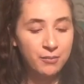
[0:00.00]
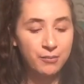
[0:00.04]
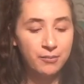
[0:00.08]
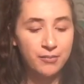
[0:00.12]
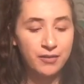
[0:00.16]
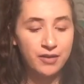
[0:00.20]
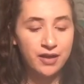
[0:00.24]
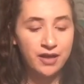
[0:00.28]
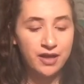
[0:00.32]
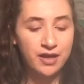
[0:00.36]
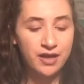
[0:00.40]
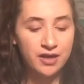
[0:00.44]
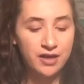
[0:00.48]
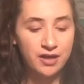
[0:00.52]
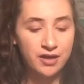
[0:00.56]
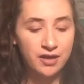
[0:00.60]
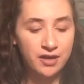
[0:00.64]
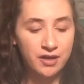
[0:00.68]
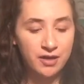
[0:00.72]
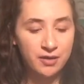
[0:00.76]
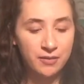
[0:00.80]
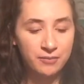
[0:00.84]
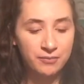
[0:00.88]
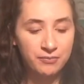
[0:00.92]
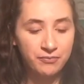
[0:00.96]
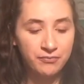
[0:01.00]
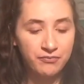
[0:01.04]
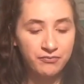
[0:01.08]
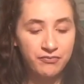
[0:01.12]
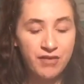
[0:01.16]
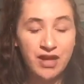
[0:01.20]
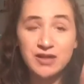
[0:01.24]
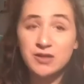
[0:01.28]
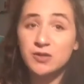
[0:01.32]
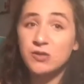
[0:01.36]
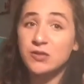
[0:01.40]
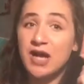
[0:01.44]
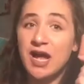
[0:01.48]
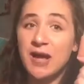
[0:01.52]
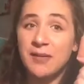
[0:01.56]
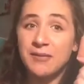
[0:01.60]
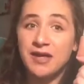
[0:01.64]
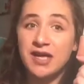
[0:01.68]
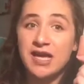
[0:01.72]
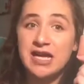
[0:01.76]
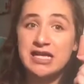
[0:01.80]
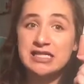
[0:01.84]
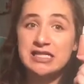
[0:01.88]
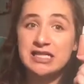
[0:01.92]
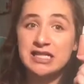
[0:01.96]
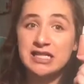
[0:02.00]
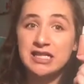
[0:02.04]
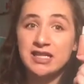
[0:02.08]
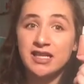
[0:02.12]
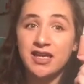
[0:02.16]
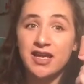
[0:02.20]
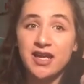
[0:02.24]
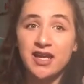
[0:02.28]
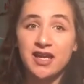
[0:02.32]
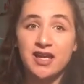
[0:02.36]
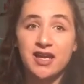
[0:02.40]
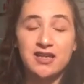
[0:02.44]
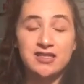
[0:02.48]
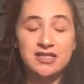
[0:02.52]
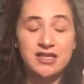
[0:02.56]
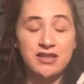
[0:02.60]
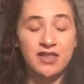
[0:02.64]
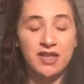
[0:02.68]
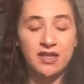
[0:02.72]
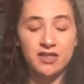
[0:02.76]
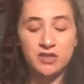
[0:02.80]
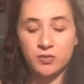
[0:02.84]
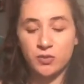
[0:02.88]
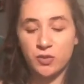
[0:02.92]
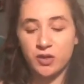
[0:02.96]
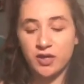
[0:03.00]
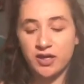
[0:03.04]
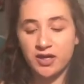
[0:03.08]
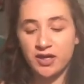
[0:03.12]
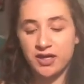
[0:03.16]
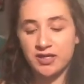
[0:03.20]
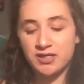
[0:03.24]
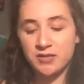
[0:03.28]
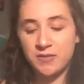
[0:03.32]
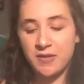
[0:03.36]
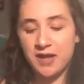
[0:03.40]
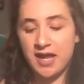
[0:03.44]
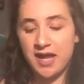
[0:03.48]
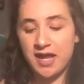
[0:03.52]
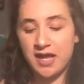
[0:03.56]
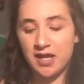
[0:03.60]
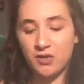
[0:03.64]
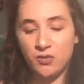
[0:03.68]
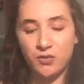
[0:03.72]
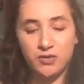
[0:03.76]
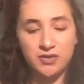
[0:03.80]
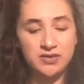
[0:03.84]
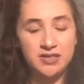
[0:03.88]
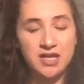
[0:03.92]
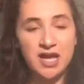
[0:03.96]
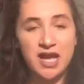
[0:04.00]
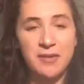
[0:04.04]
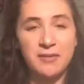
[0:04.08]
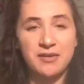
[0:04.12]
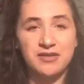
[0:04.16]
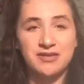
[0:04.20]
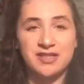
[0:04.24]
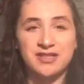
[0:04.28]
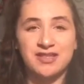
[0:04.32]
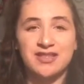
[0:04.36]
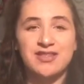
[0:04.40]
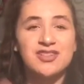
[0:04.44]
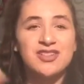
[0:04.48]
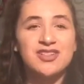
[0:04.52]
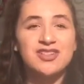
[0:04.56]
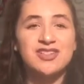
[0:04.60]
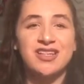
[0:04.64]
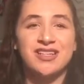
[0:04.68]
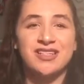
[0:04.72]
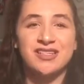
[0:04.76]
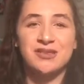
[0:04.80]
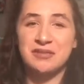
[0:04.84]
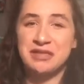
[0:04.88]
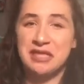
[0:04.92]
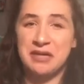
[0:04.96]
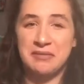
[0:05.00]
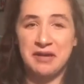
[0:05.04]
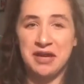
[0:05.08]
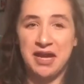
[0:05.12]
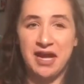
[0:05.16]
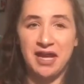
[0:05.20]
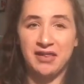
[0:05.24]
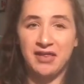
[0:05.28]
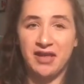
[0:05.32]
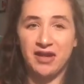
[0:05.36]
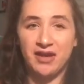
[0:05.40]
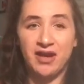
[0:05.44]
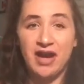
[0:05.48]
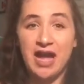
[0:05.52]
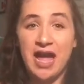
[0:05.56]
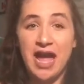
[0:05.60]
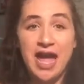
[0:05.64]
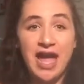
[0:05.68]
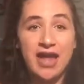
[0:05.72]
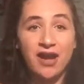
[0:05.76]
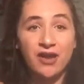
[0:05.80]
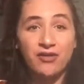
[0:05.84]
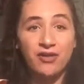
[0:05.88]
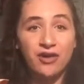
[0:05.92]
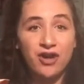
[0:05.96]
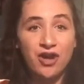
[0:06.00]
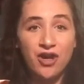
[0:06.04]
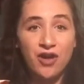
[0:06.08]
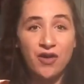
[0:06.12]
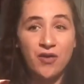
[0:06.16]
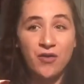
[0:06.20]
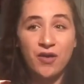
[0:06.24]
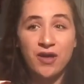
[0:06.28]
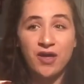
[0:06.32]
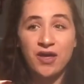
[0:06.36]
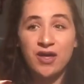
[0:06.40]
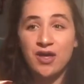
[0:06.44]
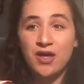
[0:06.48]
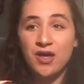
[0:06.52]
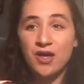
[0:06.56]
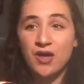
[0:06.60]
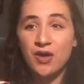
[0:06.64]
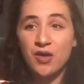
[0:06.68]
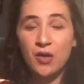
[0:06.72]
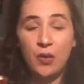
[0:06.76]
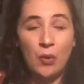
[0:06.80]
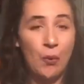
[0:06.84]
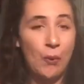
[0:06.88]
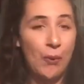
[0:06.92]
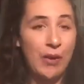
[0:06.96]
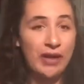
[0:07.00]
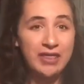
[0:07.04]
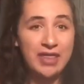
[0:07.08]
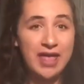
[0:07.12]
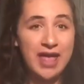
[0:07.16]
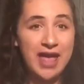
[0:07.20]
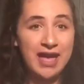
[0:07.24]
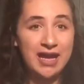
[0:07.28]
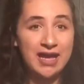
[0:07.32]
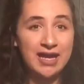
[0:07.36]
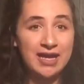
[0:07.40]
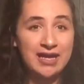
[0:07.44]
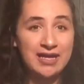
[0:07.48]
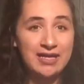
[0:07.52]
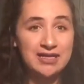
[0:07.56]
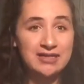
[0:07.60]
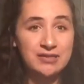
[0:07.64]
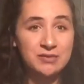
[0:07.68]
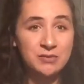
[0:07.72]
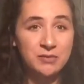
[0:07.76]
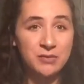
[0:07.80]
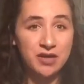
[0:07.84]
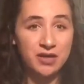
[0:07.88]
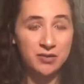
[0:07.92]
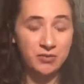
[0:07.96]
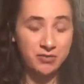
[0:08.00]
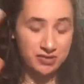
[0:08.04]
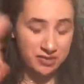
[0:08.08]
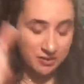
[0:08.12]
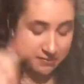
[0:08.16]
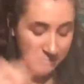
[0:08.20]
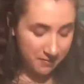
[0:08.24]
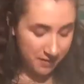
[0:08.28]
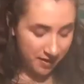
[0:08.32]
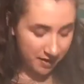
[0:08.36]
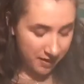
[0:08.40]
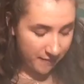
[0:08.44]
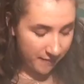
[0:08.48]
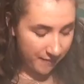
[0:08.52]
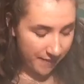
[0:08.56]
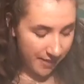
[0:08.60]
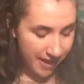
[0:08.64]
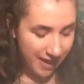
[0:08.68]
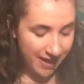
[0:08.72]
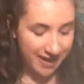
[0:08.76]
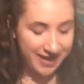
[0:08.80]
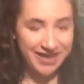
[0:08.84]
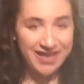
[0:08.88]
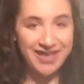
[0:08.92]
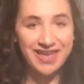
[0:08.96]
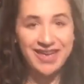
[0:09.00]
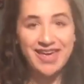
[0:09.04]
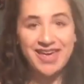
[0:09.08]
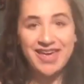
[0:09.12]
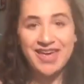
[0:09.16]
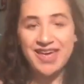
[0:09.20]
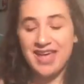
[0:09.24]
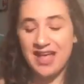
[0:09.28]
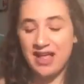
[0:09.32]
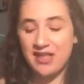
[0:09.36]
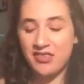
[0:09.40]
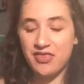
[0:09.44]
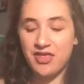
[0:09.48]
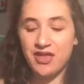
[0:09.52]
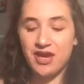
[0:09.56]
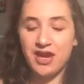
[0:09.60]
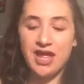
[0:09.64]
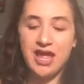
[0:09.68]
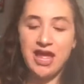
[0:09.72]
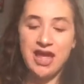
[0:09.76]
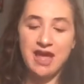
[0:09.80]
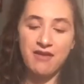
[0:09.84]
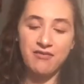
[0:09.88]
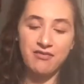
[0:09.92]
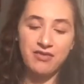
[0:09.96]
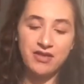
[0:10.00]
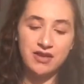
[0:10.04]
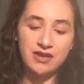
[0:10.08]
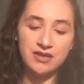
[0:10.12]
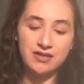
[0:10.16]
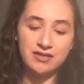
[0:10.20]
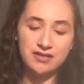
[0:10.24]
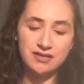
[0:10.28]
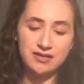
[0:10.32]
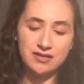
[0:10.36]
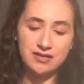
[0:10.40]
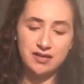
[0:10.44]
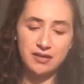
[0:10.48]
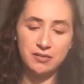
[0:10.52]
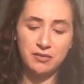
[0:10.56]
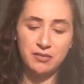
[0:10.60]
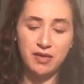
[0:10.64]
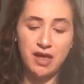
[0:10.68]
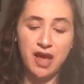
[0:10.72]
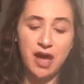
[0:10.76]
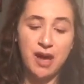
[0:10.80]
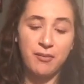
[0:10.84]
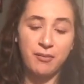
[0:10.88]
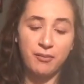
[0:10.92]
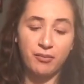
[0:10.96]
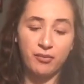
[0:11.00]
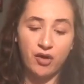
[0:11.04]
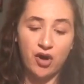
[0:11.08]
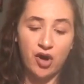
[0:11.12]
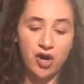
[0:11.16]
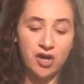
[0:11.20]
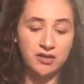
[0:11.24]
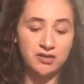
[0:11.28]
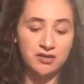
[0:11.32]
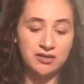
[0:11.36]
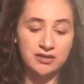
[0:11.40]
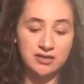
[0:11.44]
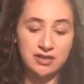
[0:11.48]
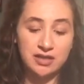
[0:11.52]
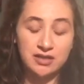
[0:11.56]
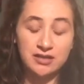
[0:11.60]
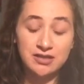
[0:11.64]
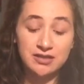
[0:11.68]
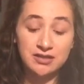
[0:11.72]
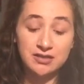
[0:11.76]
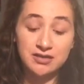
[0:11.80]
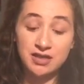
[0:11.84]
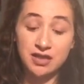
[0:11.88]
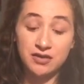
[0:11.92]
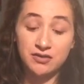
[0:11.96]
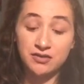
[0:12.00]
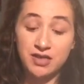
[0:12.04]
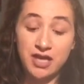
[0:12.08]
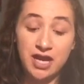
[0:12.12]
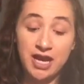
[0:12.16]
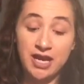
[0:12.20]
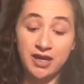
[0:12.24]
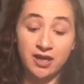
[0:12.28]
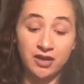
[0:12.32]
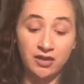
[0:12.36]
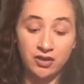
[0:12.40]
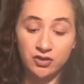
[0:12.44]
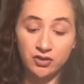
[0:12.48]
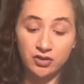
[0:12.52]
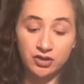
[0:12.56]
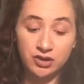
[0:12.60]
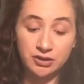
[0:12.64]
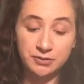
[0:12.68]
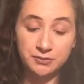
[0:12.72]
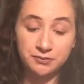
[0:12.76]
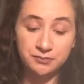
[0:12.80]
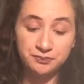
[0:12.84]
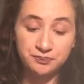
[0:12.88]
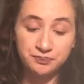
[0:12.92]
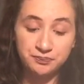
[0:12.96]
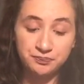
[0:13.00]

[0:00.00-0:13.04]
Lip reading: but that's what I'm guessing, because I like squirted it into my hand one time and I was like, this looks like some type of highlighter. I don't know what the heck it is, but it was in my makeup bag. And then I have this Sublime Bronze Tinted Self-Tanning Lotion.